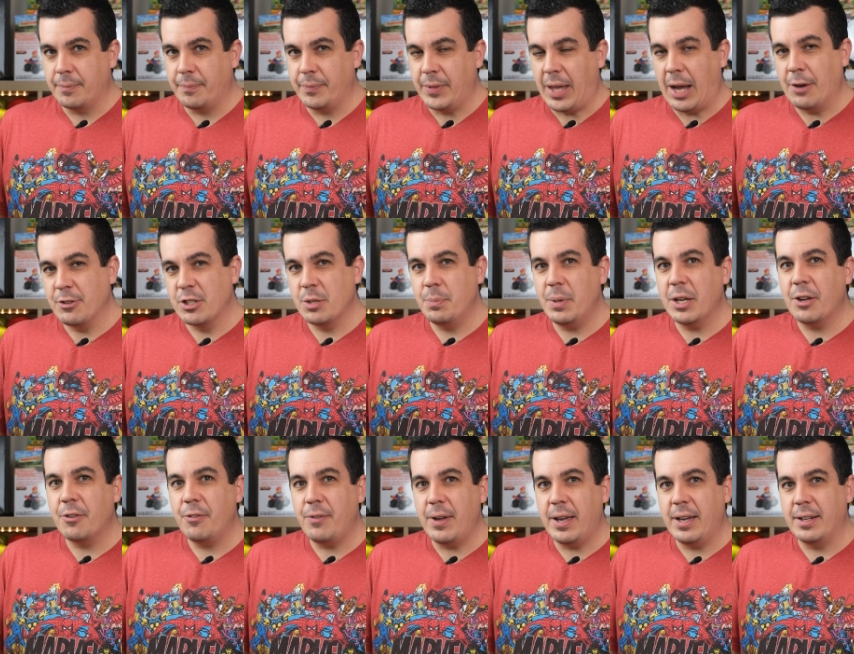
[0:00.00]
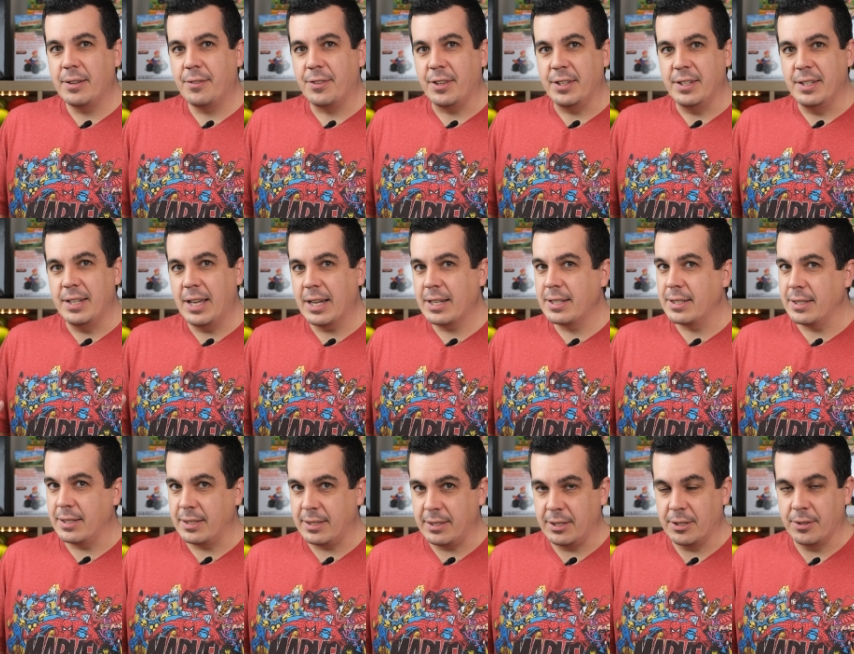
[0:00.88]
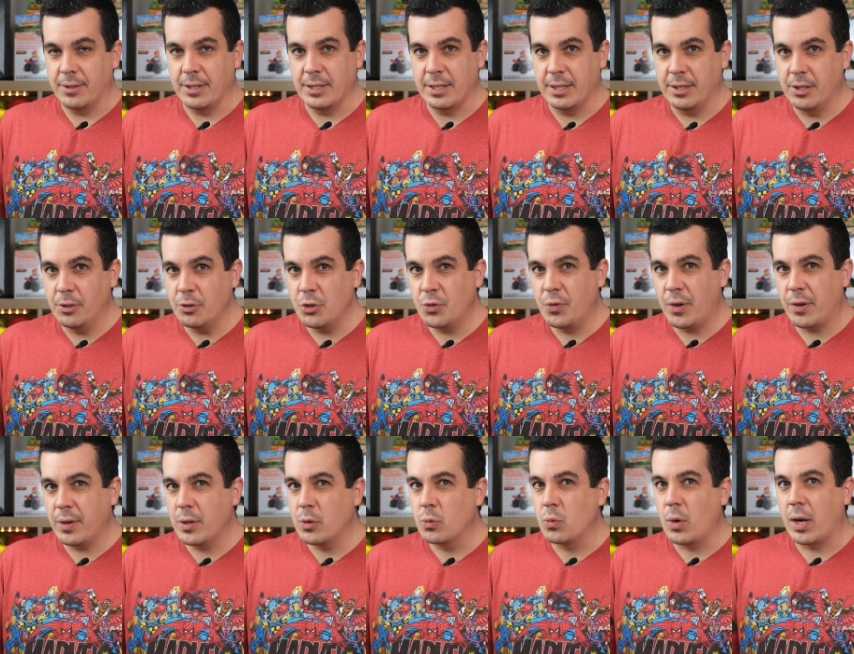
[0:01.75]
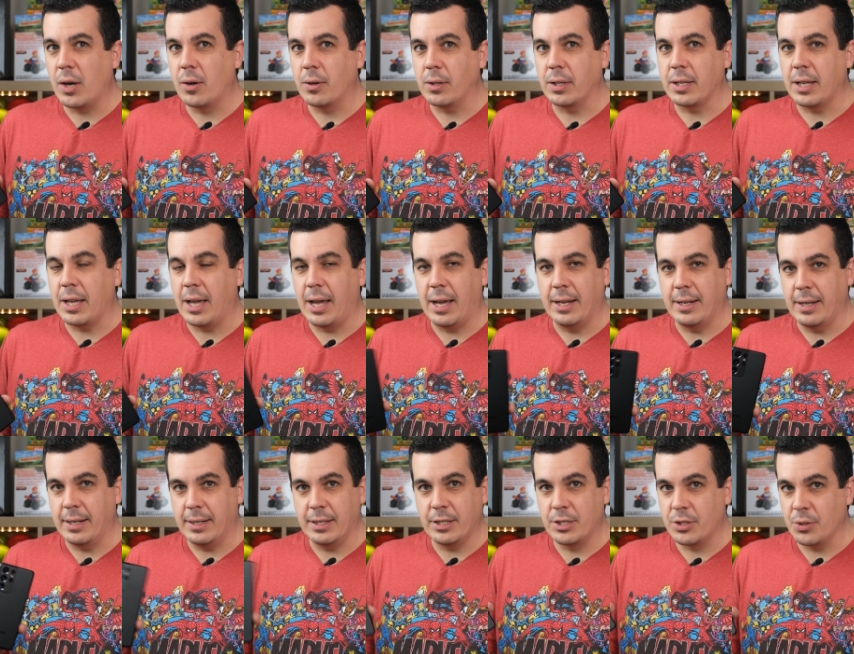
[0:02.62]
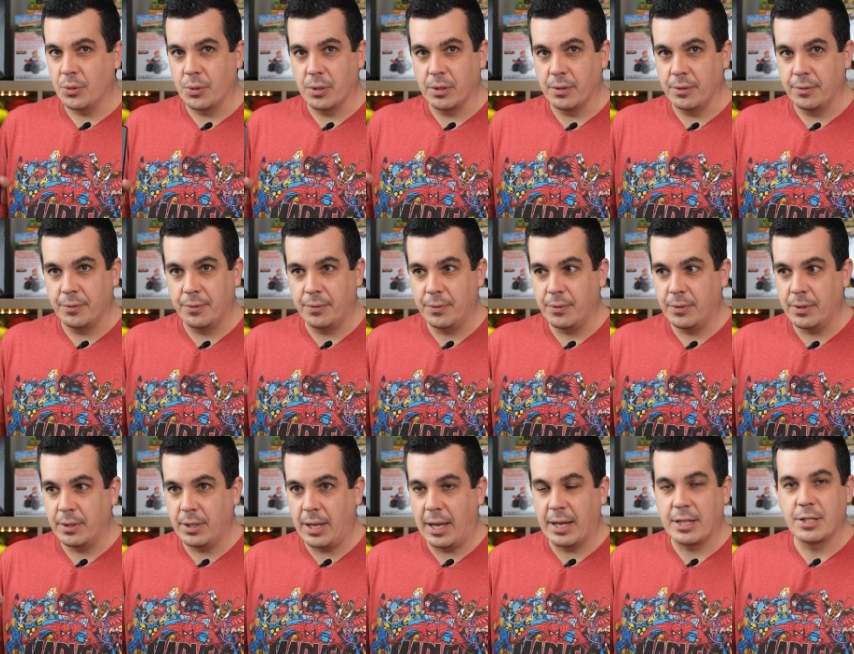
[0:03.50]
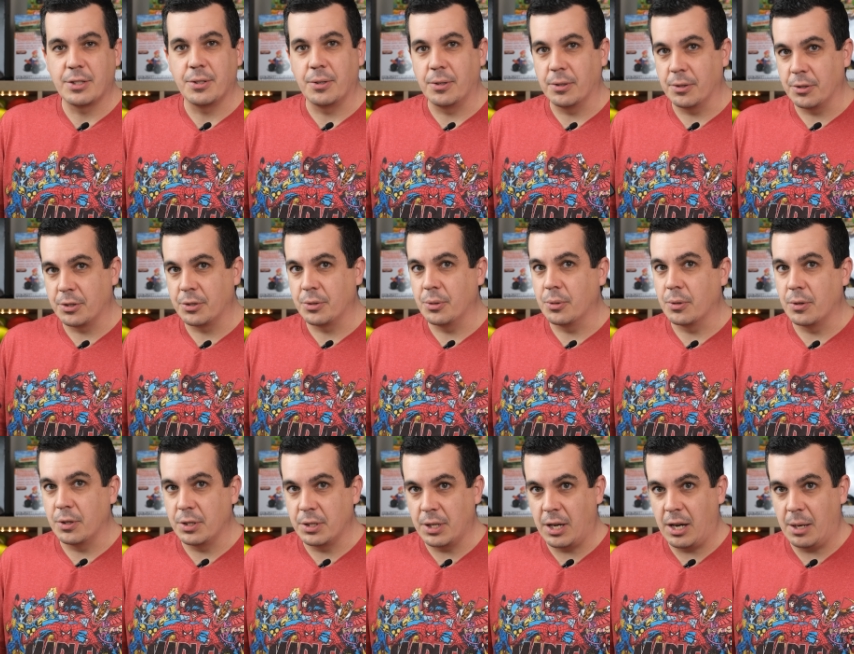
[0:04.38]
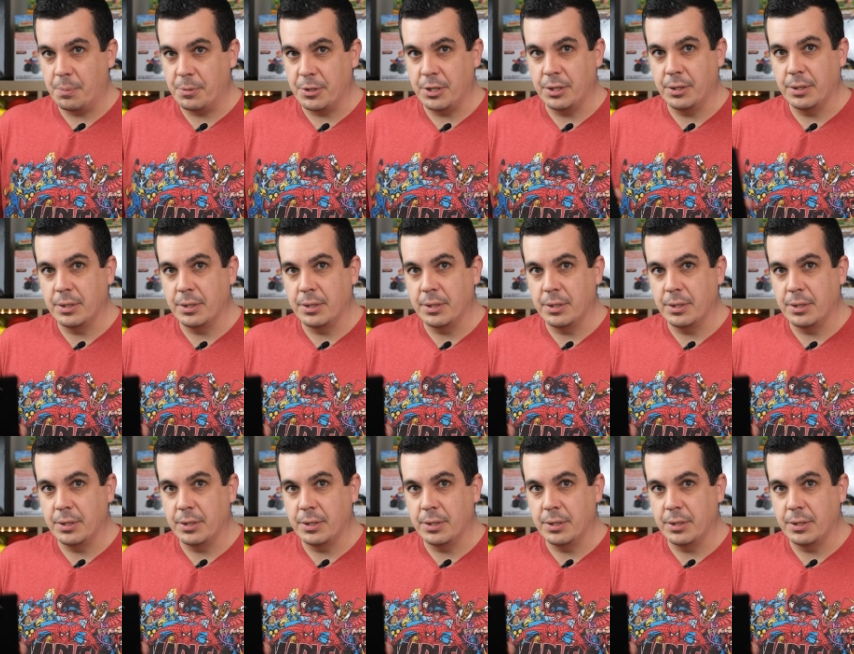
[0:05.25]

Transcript: I was a big fan of the Nexus series, and those very rarely had any sort of external storage options.